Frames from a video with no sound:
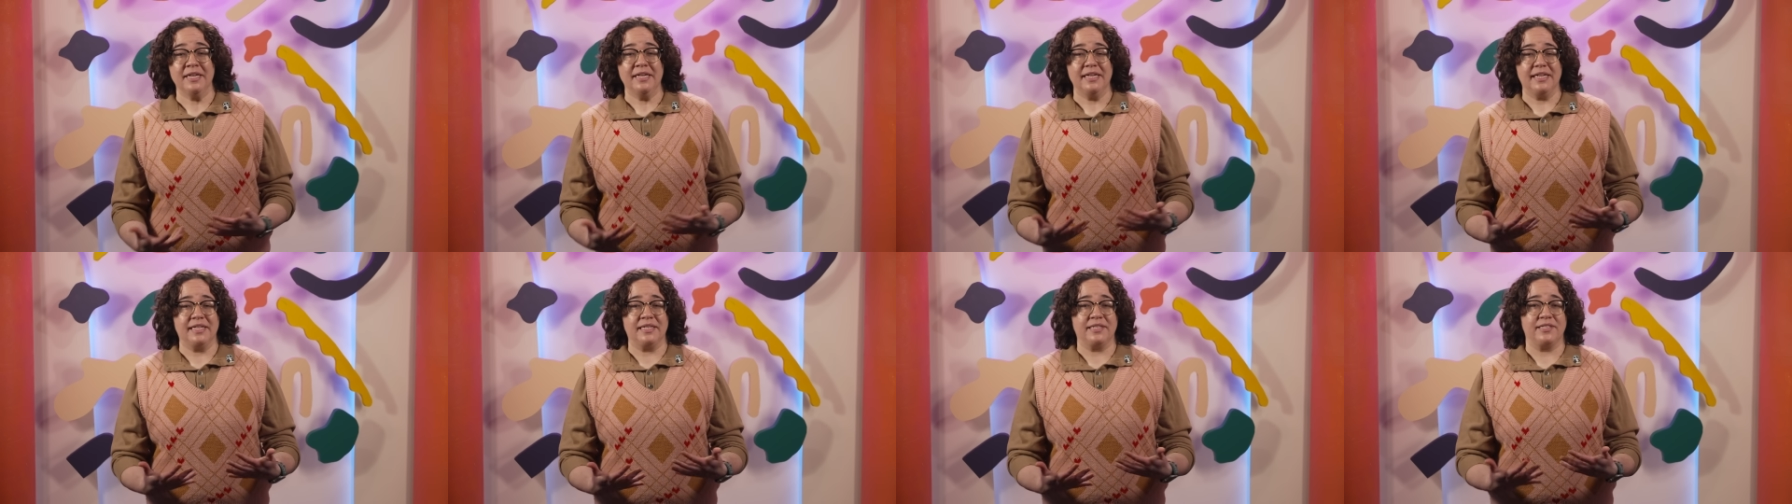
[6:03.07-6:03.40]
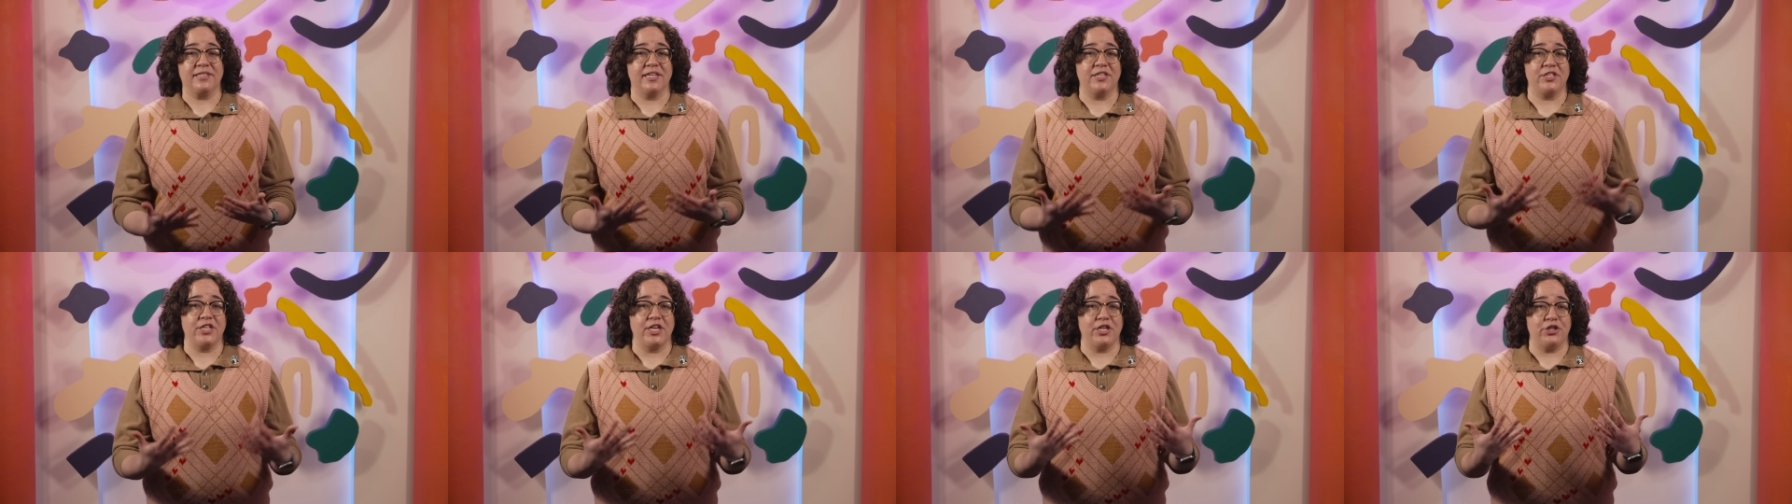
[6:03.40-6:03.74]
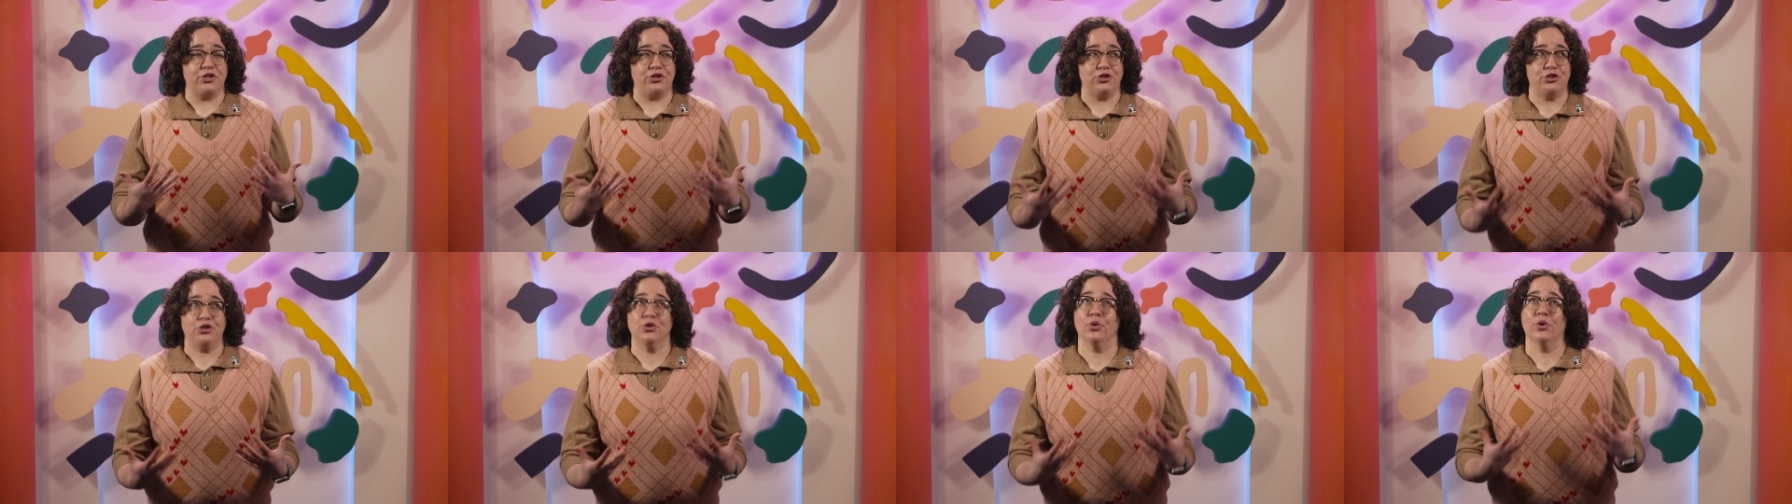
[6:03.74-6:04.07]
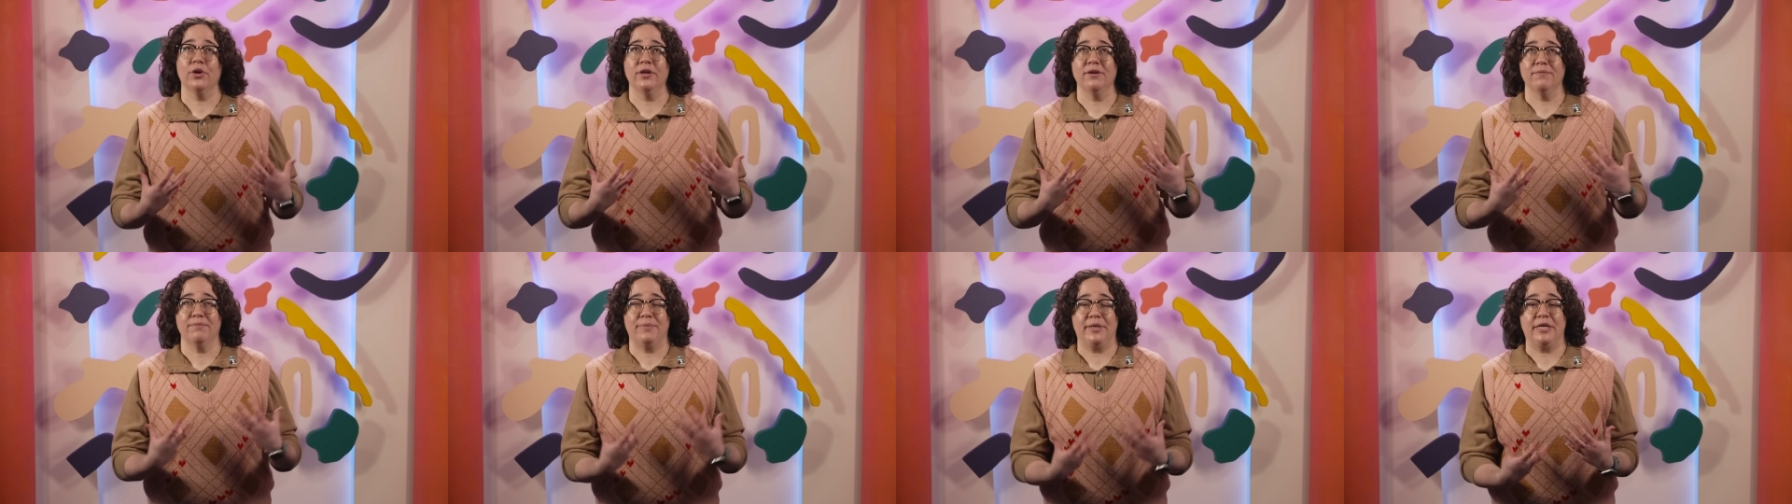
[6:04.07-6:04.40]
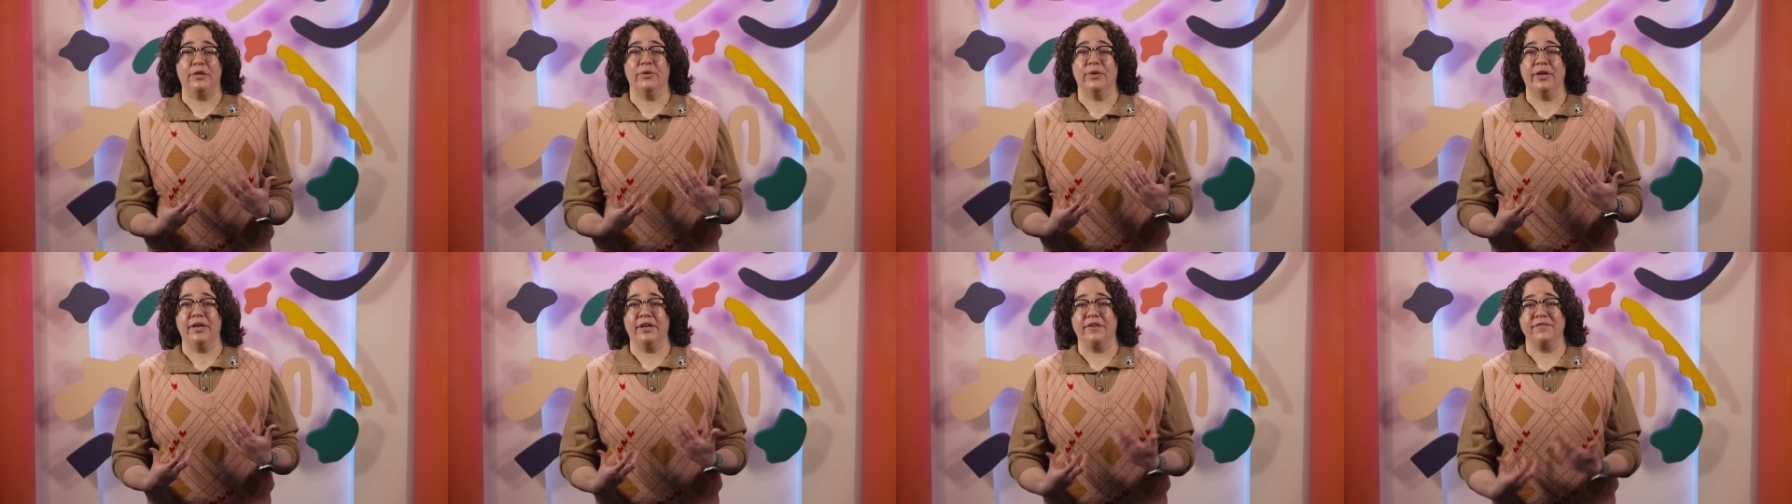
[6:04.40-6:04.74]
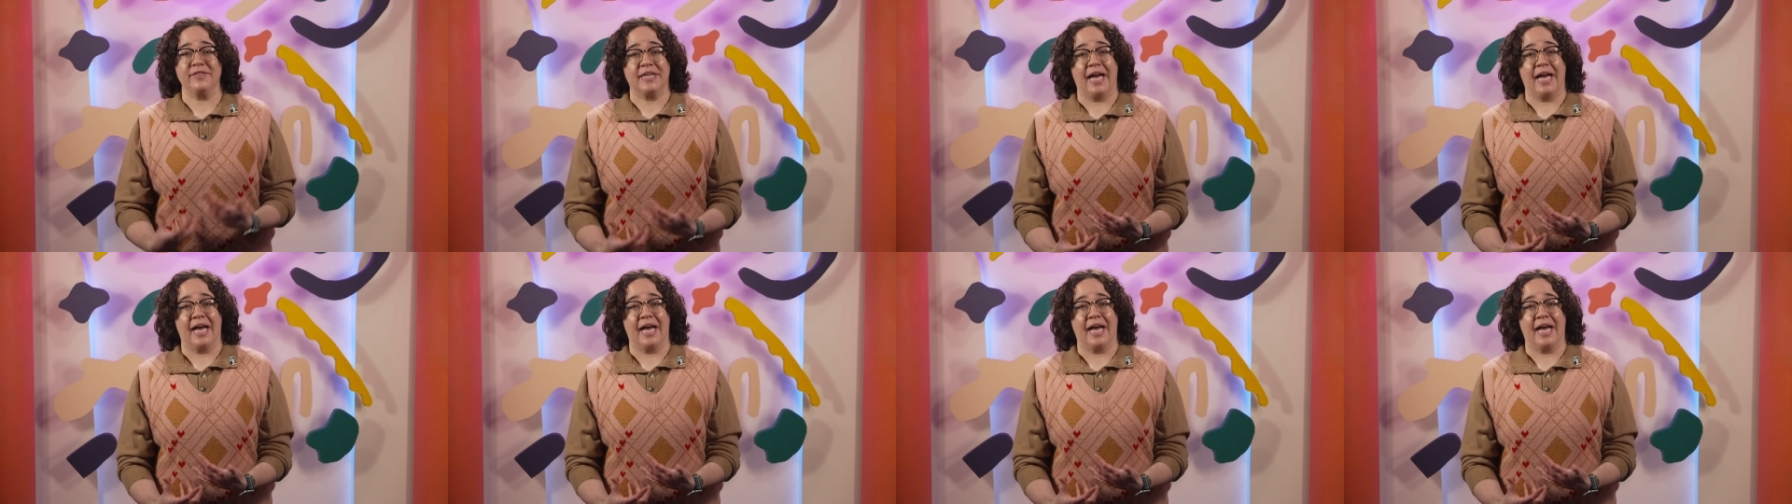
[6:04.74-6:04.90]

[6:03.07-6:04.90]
in such a short period of